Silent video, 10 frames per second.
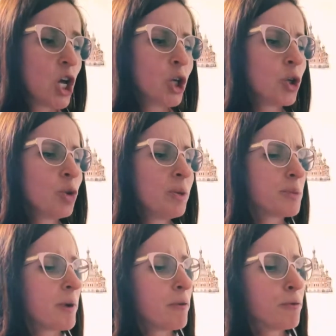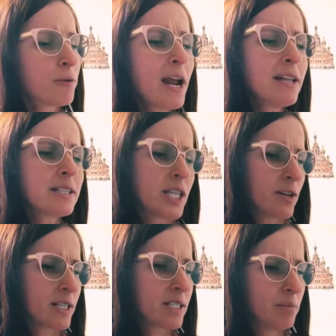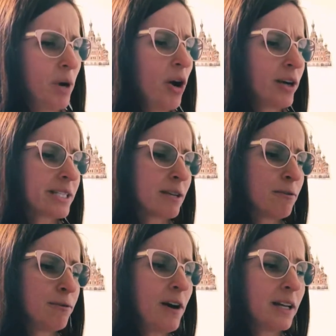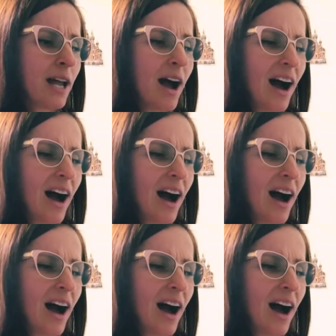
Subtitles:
You'll meet my friends. They're smart and fun.